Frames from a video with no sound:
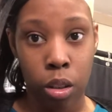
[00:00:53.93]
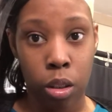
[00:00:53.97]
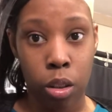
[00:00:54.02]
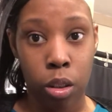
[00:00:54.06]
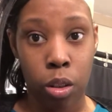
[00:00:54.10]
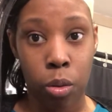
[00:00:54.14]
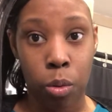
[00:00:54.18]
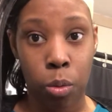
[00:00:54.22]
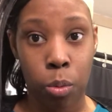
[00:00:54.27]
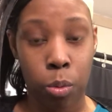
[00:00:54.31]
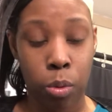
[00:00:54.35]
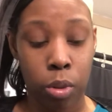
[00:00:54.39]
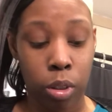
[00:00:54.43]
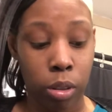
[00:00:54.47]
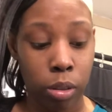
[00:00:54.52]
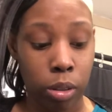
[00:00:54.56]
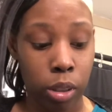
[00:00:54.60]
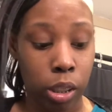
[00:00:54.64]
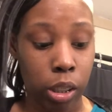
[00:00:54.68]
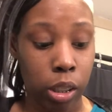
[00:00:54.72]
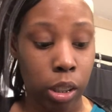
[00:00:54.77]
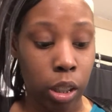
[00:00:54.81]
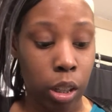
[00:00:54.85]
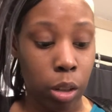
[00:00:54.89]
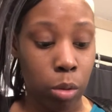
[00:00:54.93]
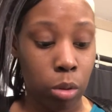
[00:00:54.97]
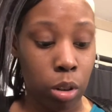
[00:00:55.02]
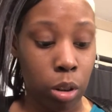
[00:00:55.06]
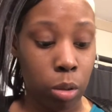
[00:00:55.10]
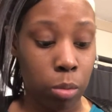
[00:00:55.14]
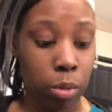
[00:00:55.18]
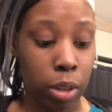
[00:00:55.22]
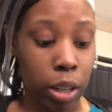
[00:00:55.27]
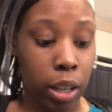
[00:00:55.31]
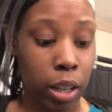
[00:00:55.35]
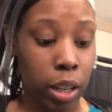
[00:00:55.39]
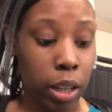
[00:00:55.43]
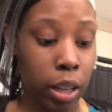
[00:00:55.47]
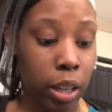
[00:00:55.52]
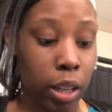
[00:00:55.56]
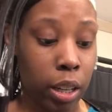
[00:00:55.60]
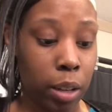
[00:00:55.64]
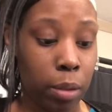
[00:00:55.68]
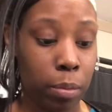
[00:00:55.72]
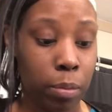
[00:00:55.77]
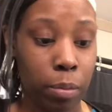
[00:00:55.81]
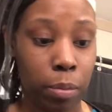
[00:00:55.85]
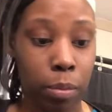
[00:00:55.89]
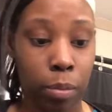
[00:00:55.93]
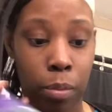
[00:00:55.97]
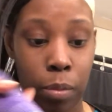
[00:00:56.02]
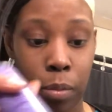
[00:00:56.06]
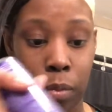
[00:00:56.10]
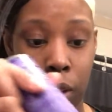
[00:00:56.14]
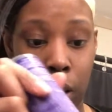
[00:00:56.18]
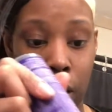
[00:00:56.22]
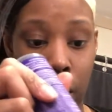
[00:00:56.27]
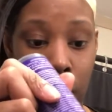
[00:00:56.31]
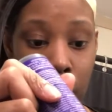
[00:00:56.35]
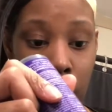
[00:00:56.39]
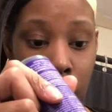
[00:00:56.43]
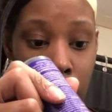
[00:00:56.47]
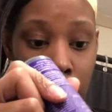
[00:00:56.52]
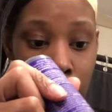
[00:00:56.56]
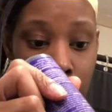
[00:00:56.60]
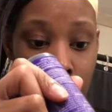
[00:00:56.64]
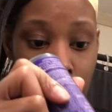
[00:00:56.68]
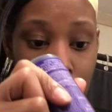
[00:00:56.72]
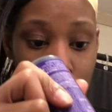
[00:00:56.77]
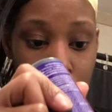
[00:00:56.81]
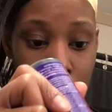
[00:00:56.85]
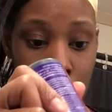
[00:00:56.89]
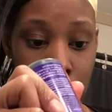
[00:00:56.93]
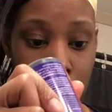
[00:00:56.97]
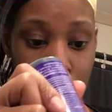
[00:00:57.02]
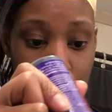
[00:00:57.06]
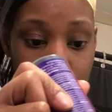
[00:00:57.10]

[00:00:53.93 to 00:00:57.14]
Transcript: we'll see what we get. Okay.